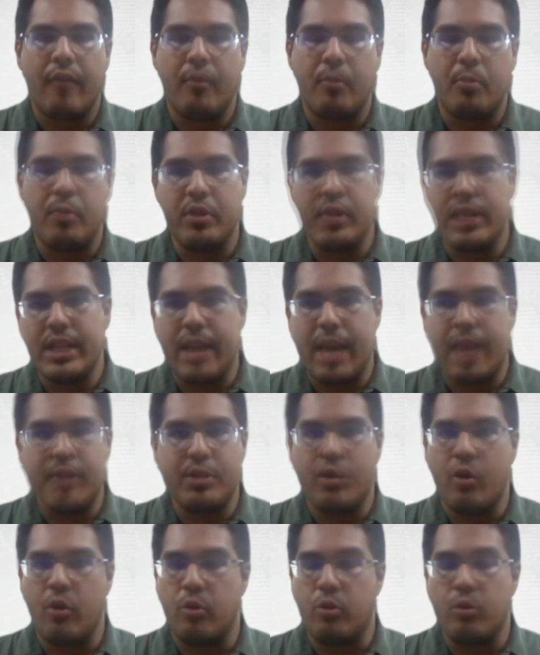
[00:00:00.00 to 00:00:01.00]
for breaching
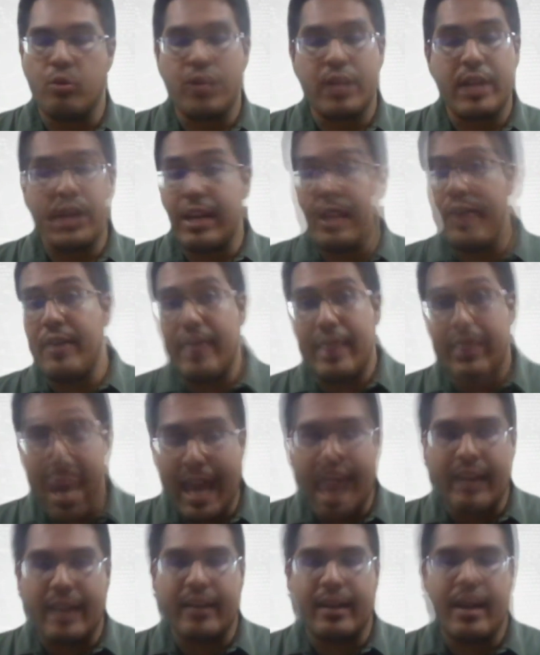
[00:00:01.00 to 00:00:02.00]
MCO rules, and even
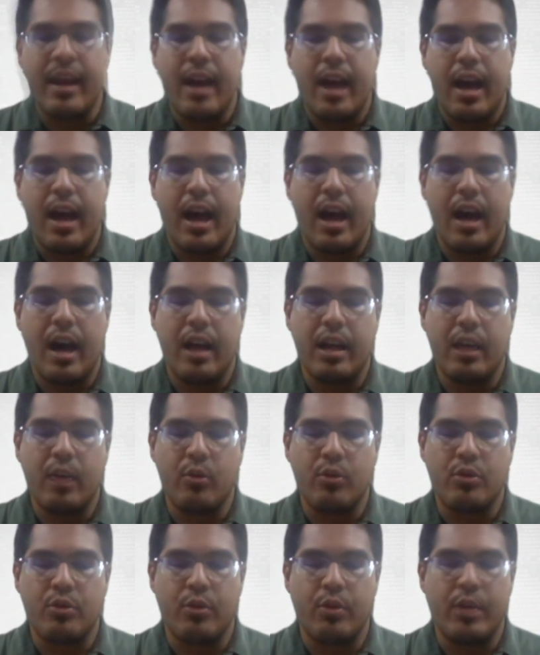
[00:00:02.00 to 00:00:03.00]
then uh,
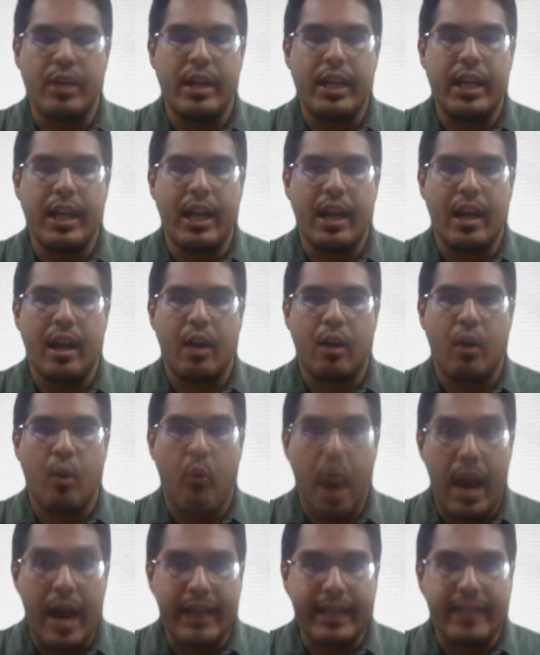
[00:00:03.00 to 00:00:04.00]
it was already uh,
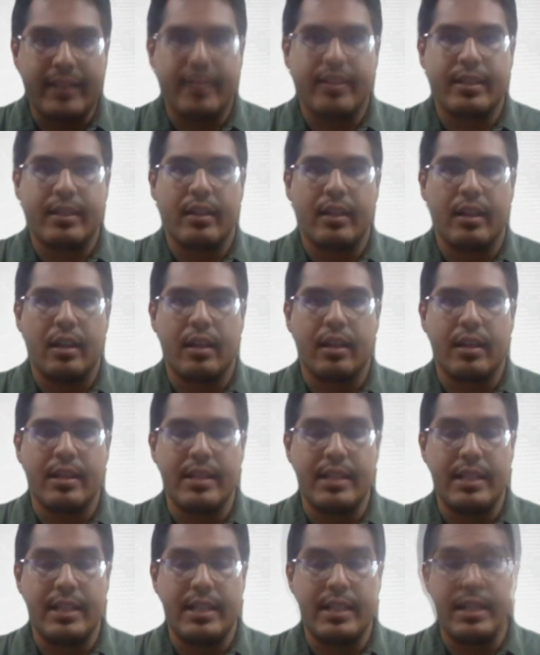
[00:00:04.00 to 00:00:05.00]
quite uh,
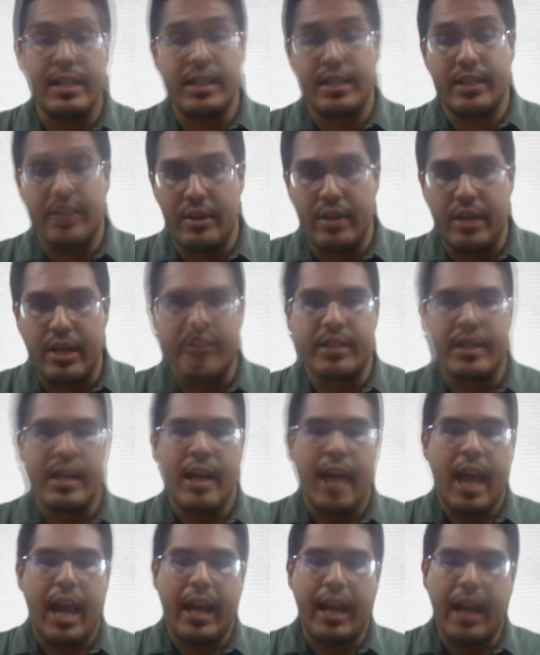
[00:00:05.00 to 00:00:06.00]
considered
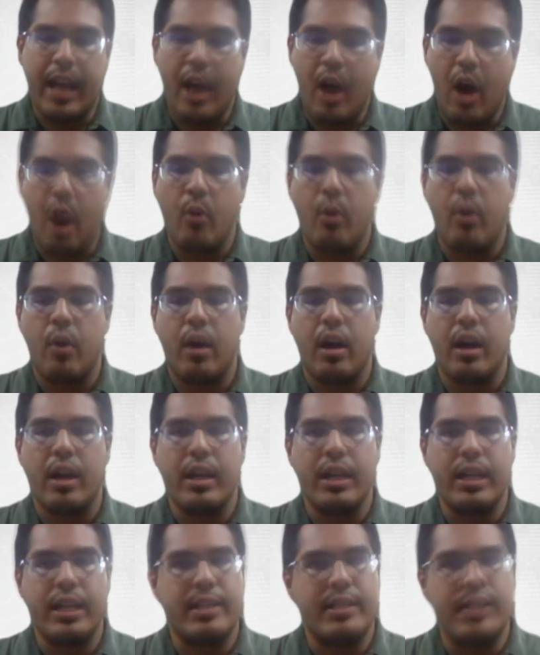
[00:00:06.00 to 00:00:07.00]
serious. And now
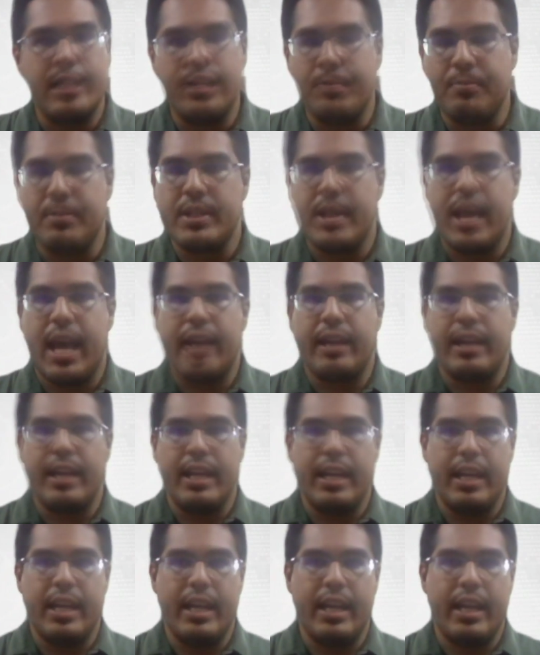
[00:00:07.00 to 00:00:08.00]
uh, it seems that
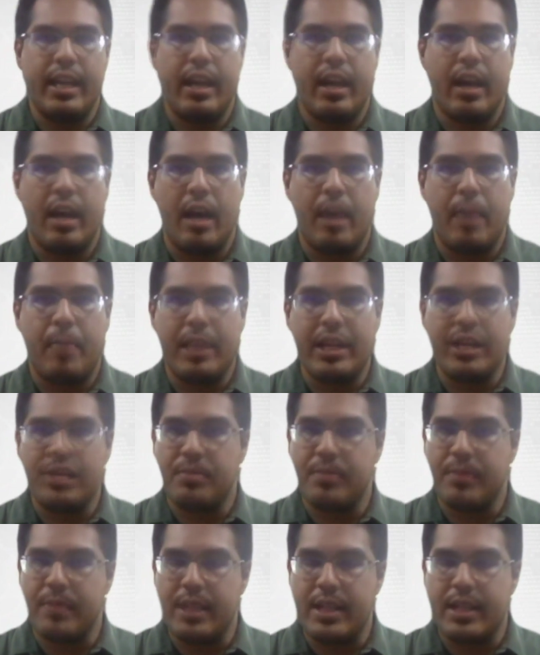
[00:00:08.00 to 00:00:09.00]
the uh,
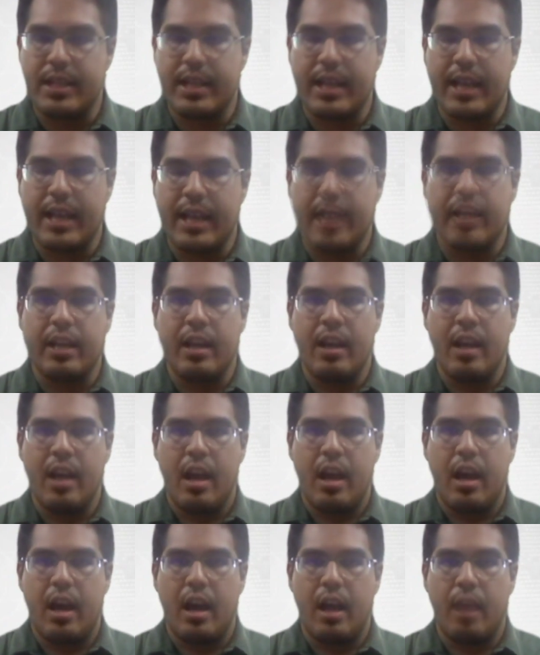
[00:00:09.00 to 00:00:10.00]
punishment is
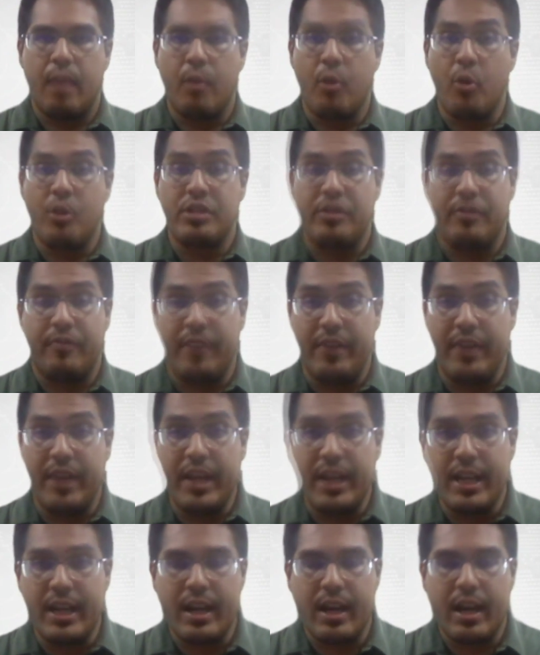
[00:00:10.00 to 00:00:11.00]
getting uh, more
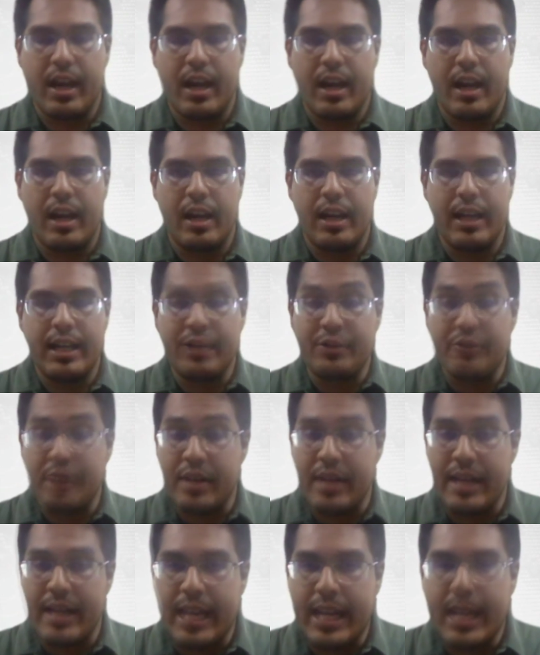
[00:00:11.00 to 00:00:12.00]
severe,
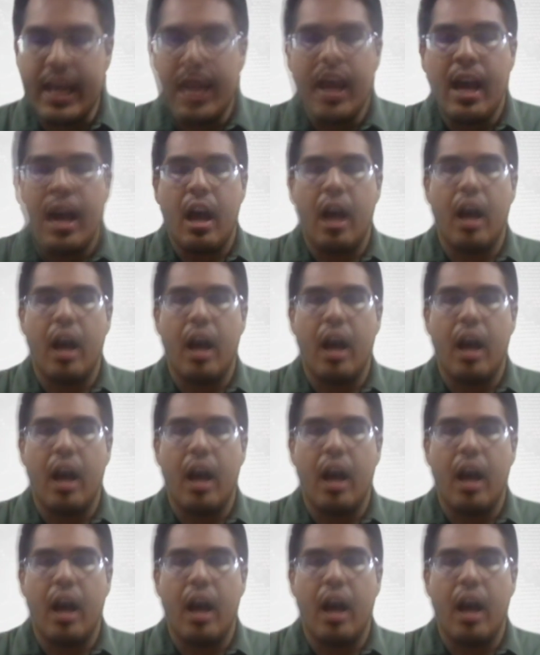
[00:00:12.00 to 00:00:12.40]
literally,